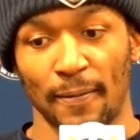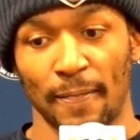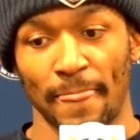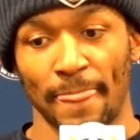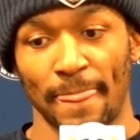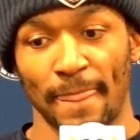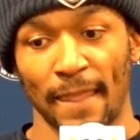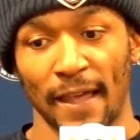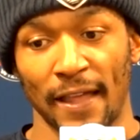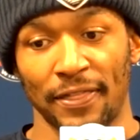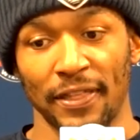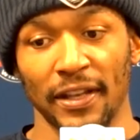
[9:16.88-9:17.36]

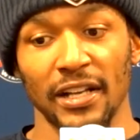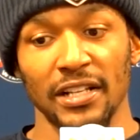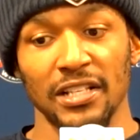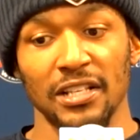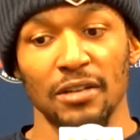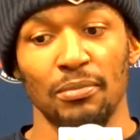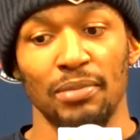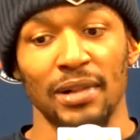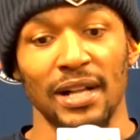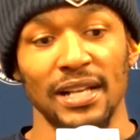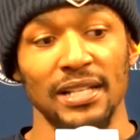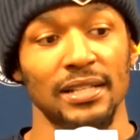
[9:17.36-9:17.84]
I think it's a
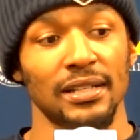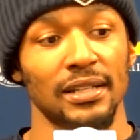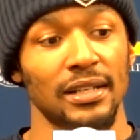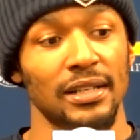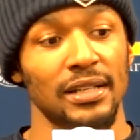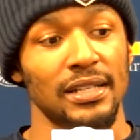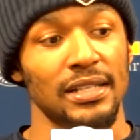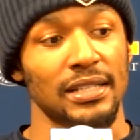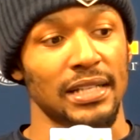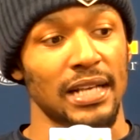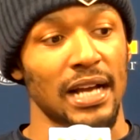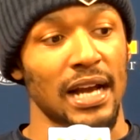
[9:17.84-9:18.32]
blessing in
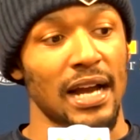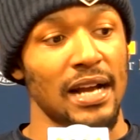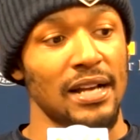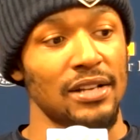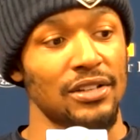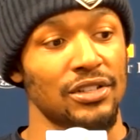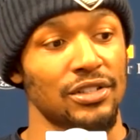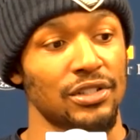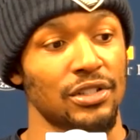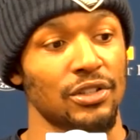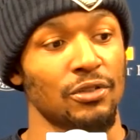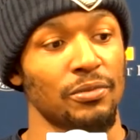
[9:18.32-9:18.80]
disguise,
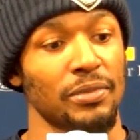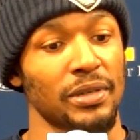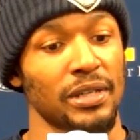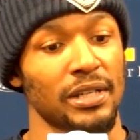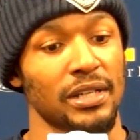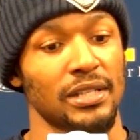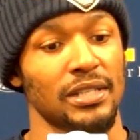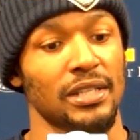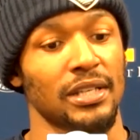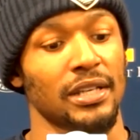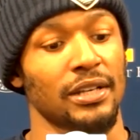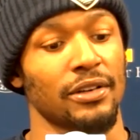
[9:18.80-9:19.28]
too,
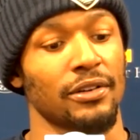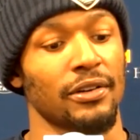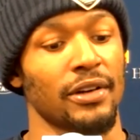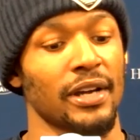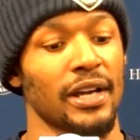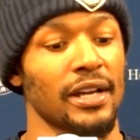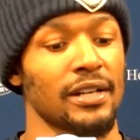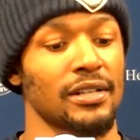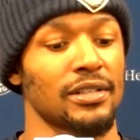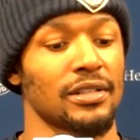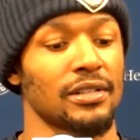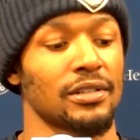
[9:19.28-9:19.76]
because it
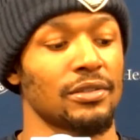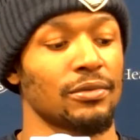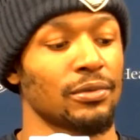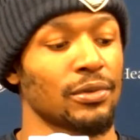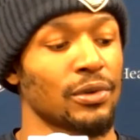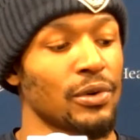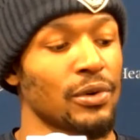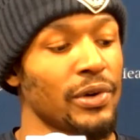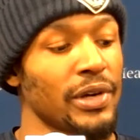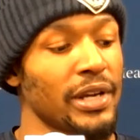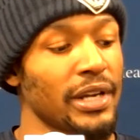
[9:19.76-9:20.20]
grants Rui,